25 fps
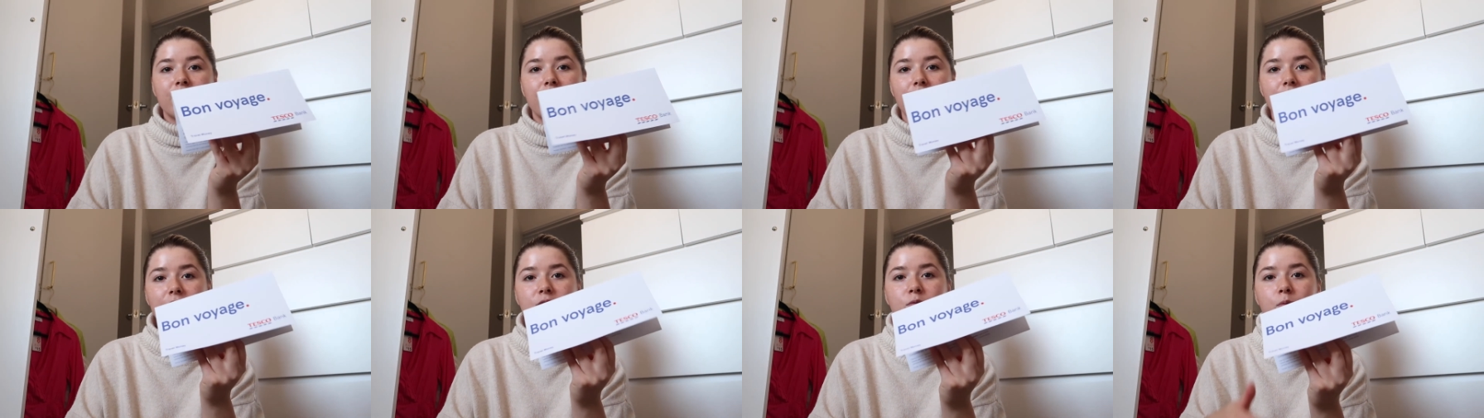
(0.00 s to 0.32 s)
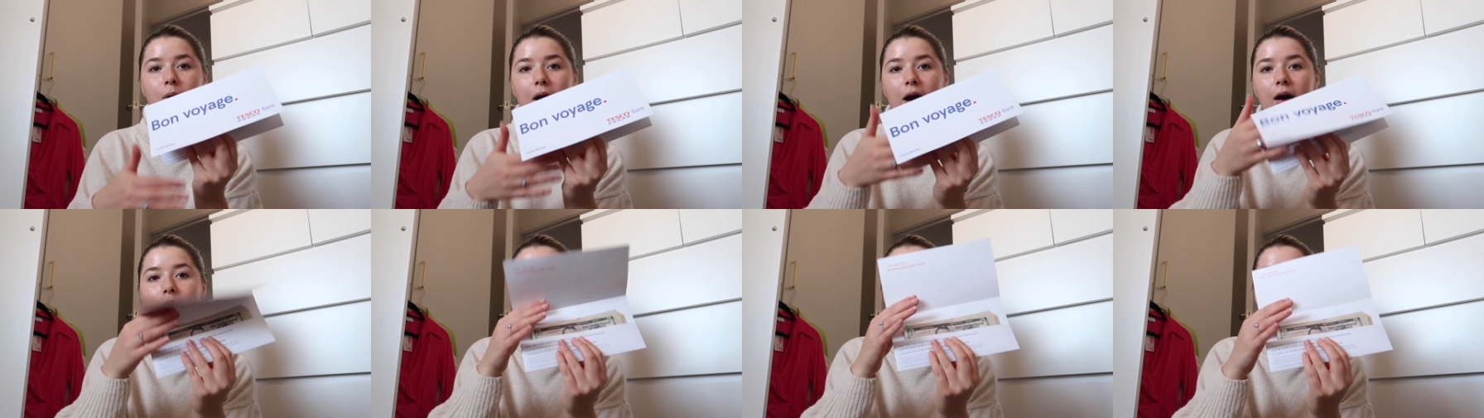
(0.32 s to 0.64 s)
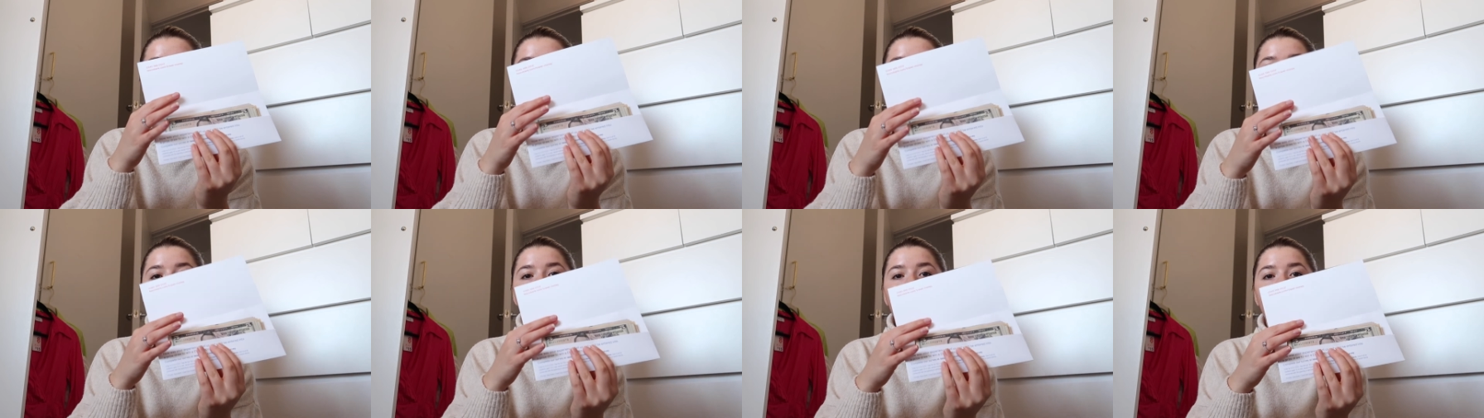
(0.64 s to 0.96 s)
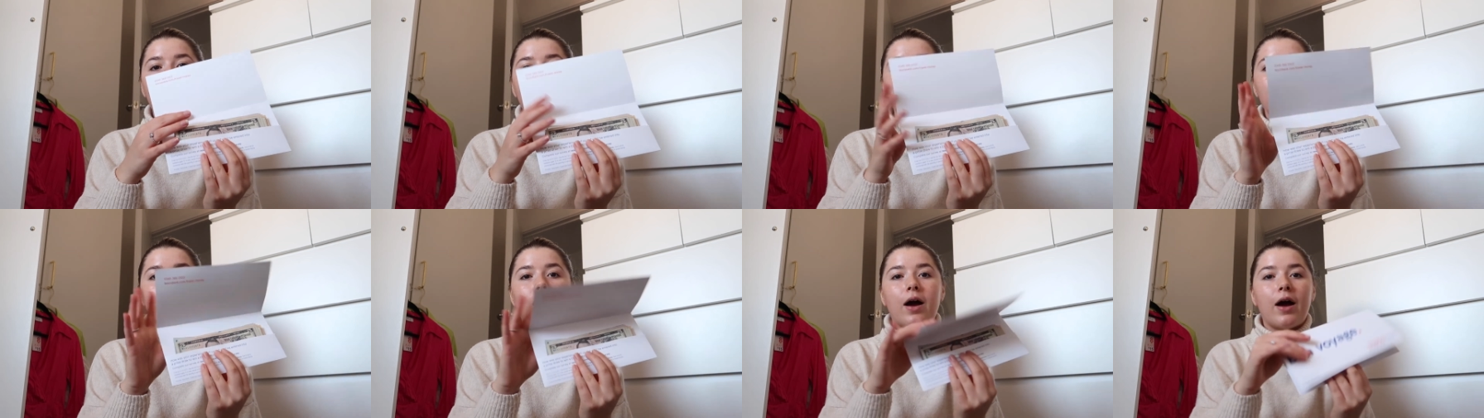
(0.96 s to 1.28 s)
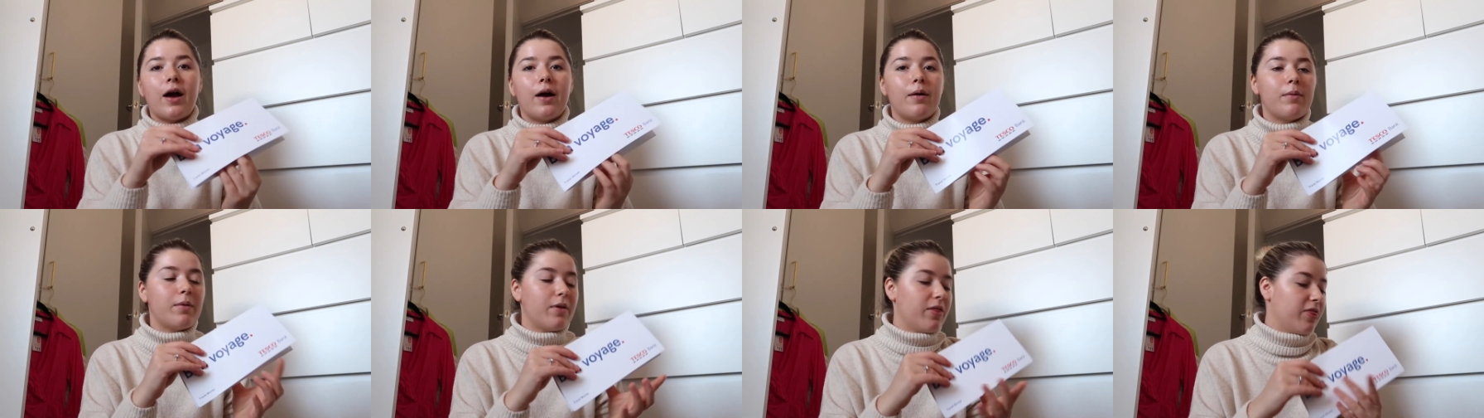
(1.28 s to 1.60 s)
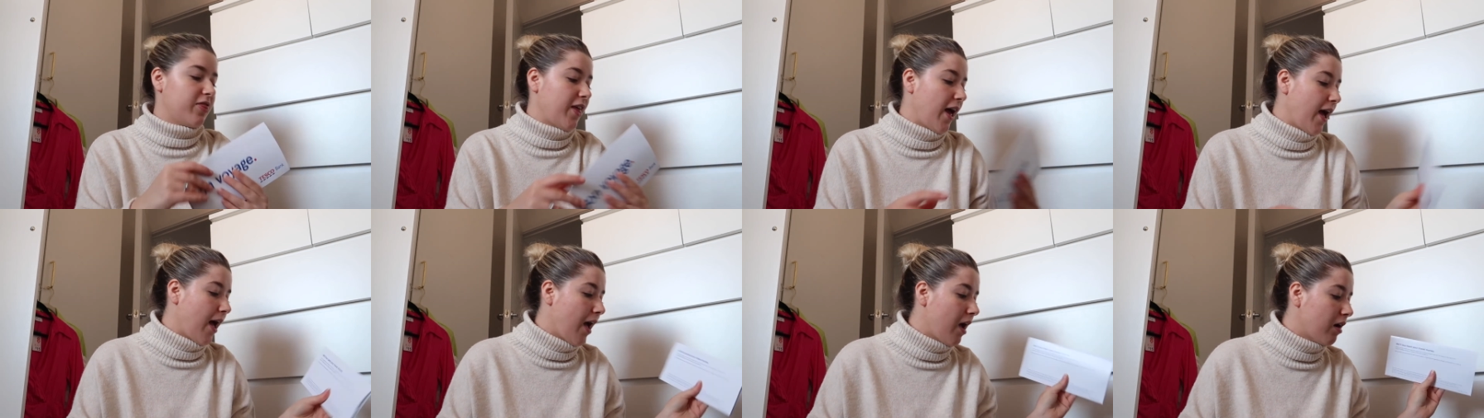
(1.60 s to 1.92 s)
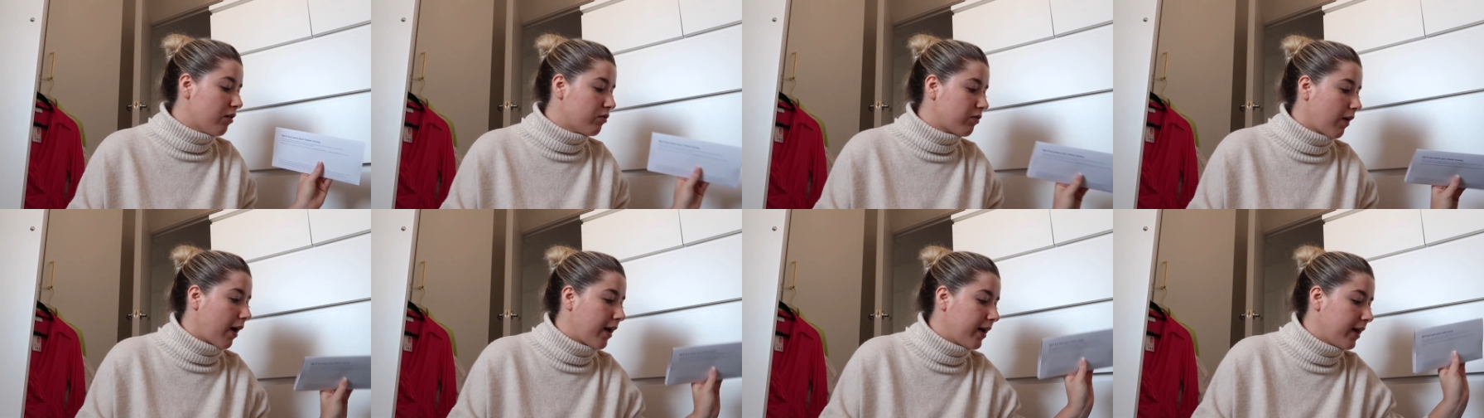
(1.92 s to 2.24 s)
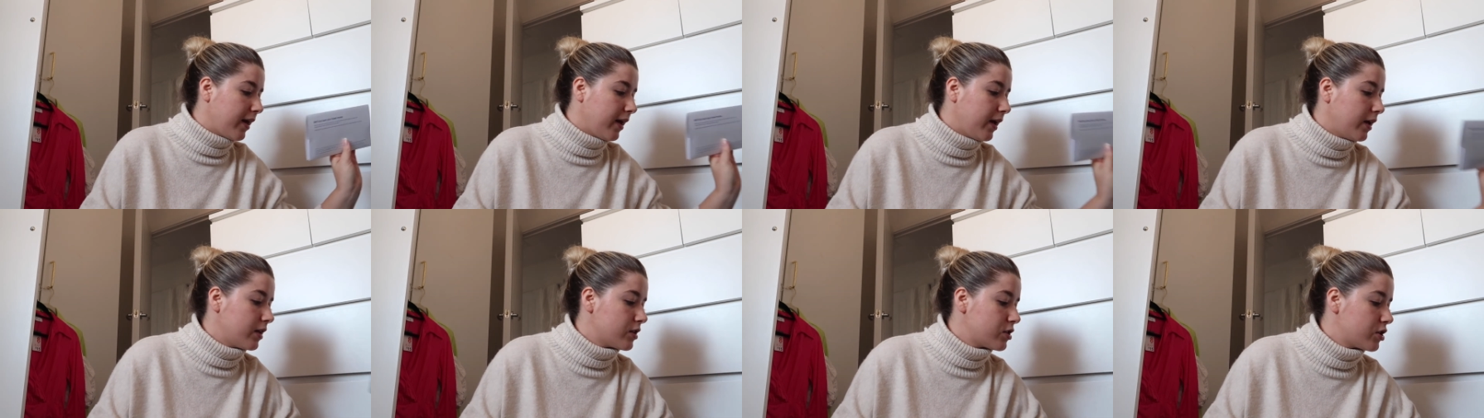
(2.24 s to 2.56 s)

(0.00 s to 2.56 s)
as well, so they're ready